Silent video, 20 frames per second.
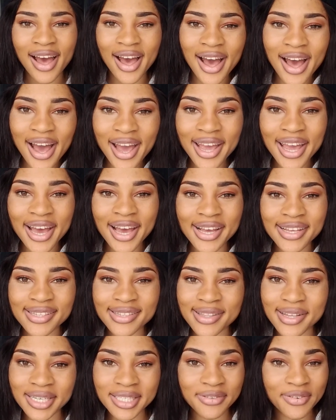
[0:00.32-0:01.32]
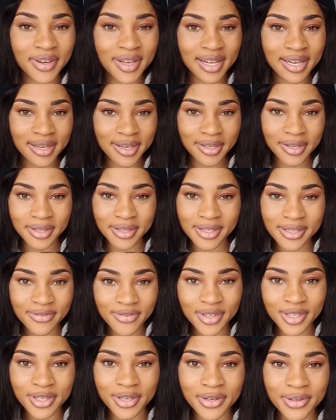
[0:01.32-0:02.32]
Hi guys, thanks for clicking on this
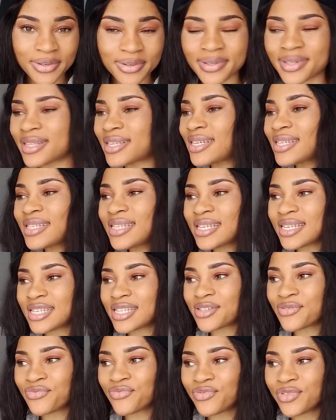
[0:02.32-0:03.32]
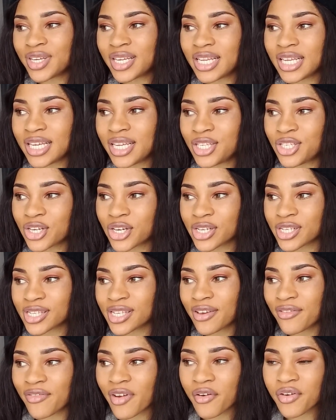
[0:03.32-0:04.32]
video. This is really just
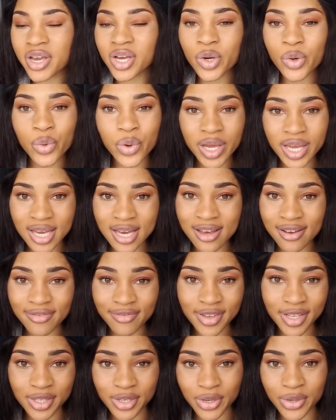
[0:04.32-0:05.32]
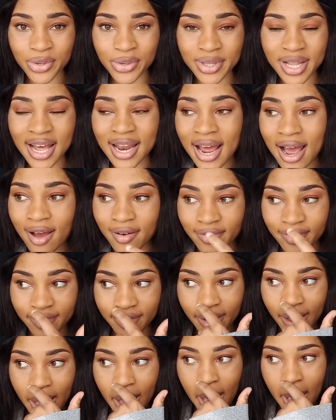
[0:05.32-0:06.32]
a very quick video that
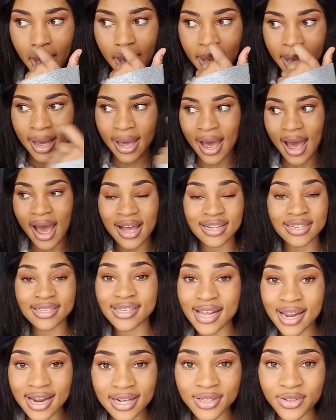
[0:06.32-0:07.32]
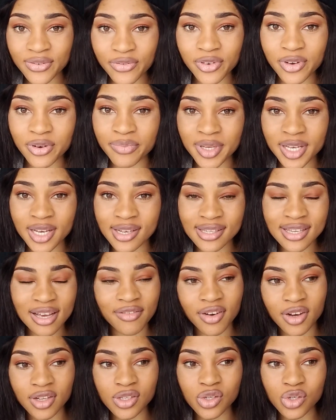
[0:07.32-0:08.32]
I decided to film because
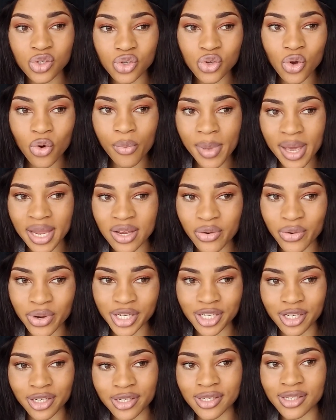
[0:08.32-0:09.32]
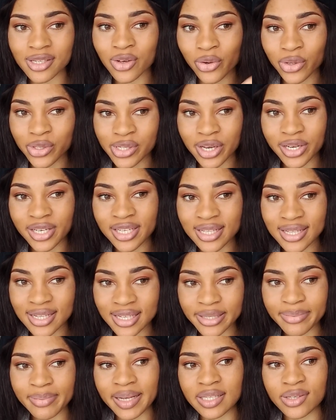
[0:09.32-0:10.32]
I've gotten so many questions concerning
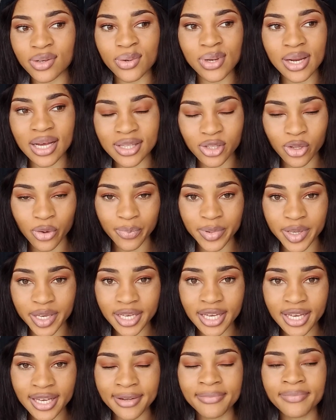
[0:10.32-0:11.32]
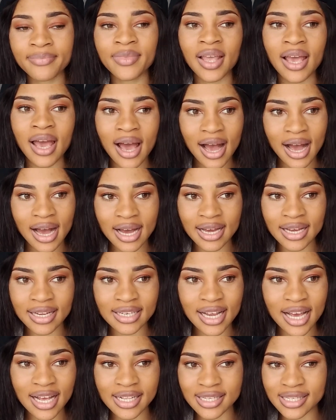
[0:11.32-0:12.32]
this particular topic,
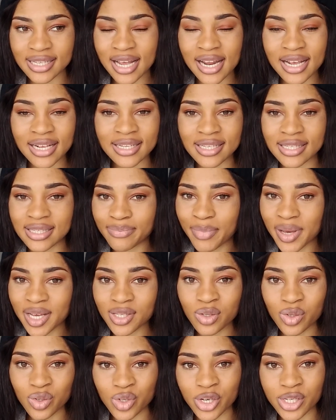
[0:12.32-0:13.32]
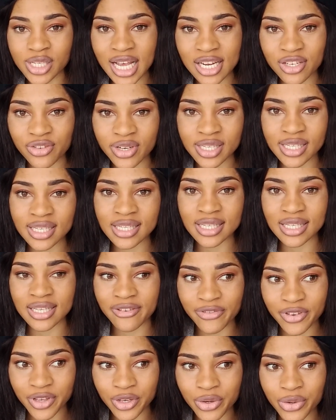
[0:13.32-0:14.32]
and I decided it's best to just address it in the
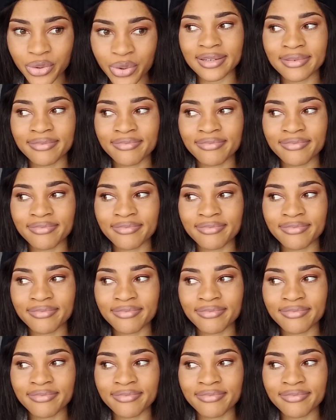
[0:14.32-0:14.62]
video.